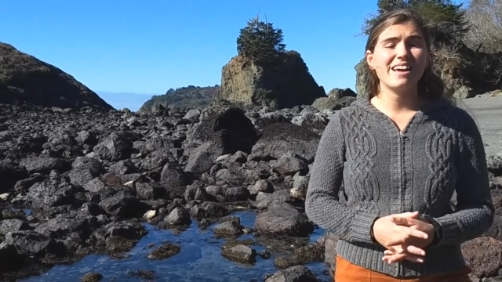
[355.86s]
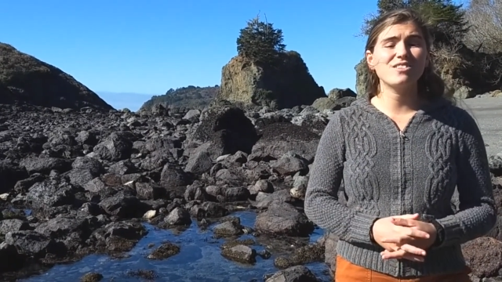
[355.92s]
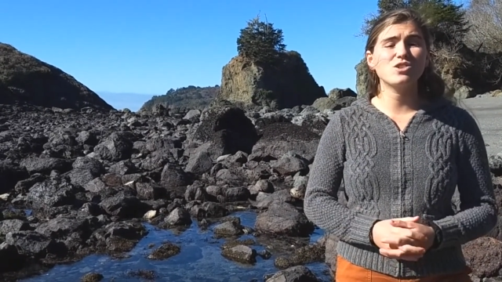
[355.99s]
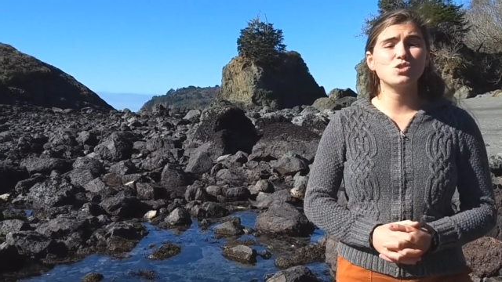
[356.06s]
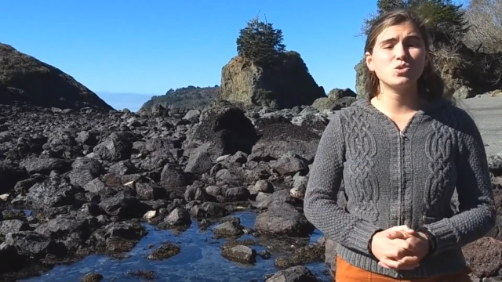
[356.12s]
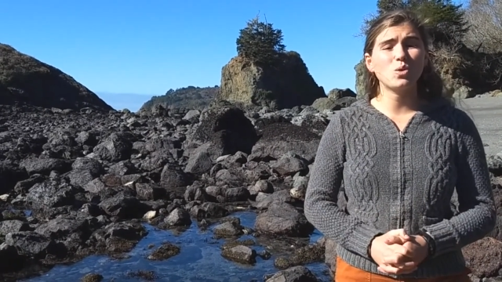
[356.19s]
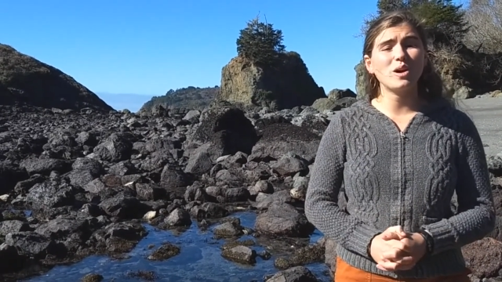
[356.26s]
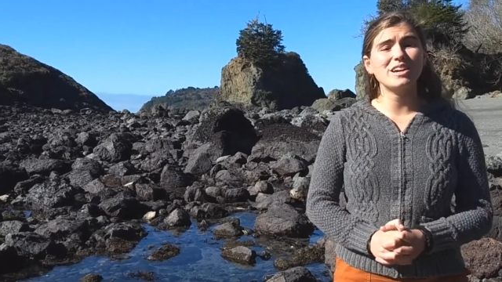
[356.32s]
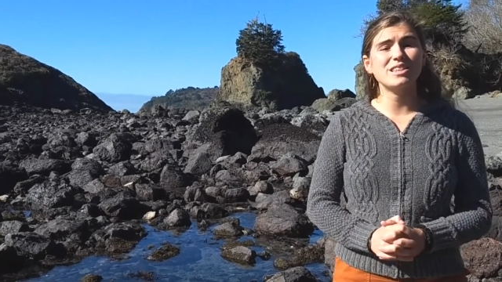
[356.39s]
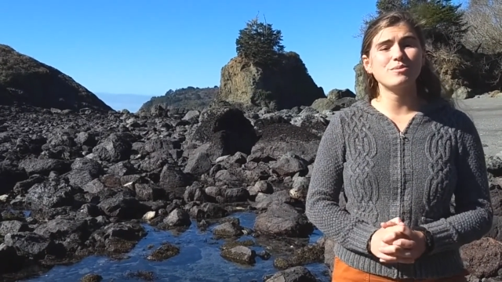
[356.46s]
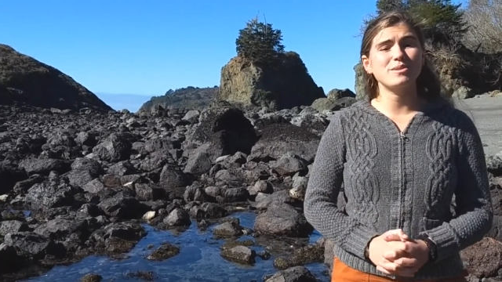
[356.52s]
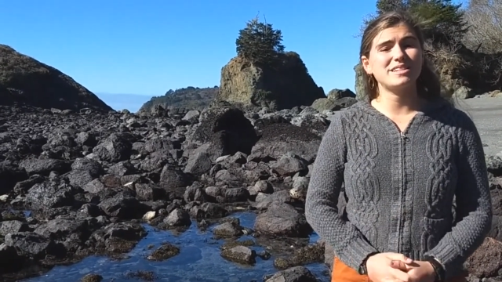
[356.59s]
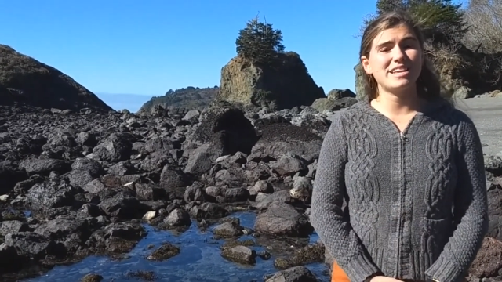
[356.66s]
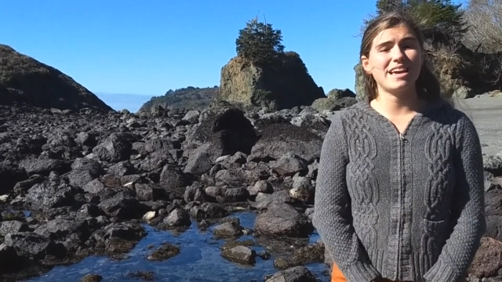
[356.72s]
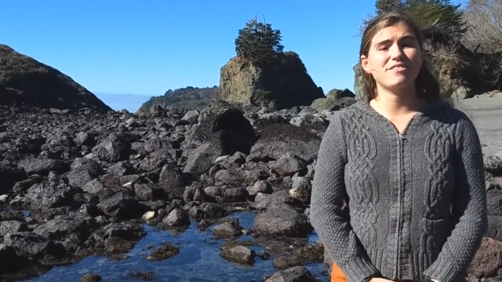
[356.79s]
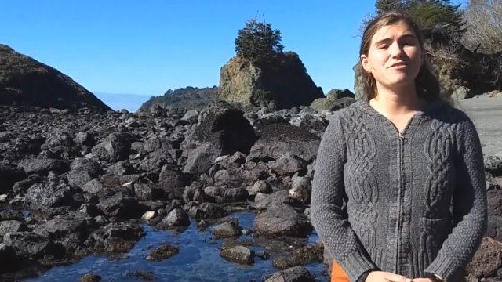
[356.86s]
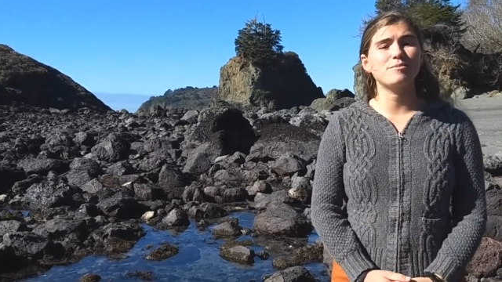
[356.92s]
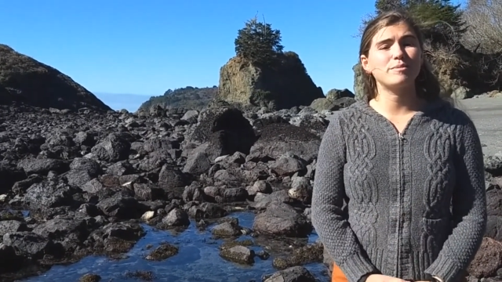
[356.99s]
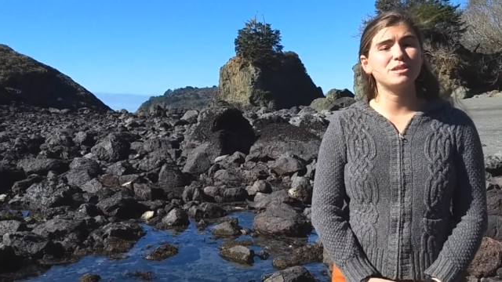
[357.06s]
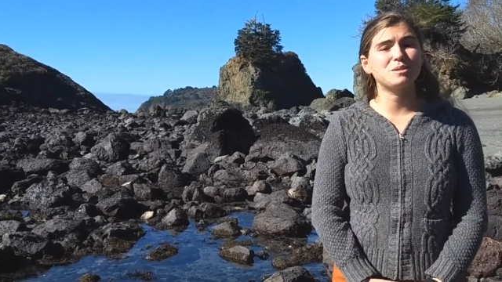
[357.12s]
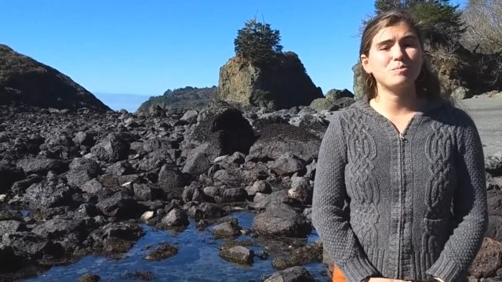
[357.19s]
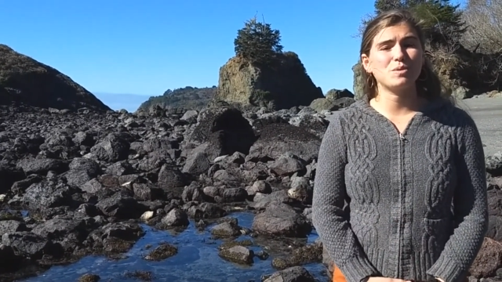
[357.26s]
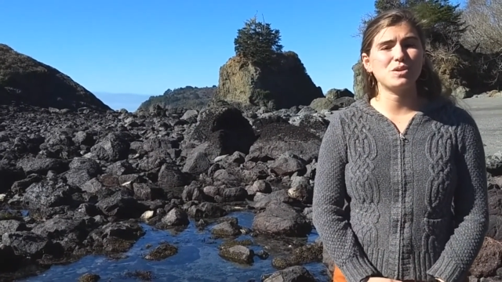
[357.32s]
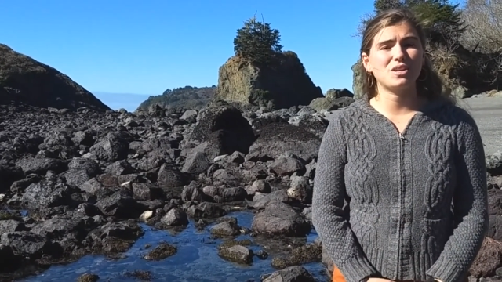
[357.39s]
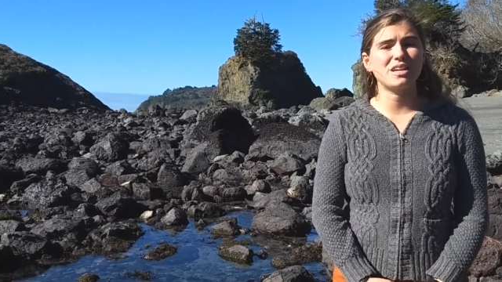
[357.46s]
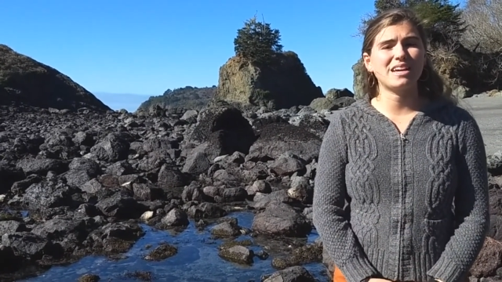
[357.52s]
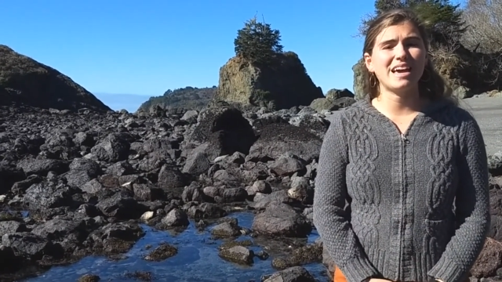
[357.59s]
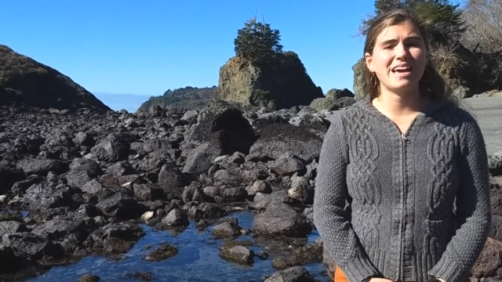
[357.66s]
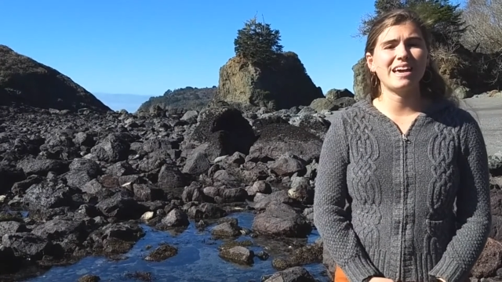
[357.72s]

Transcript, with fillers: and the joy that we take from its beauty.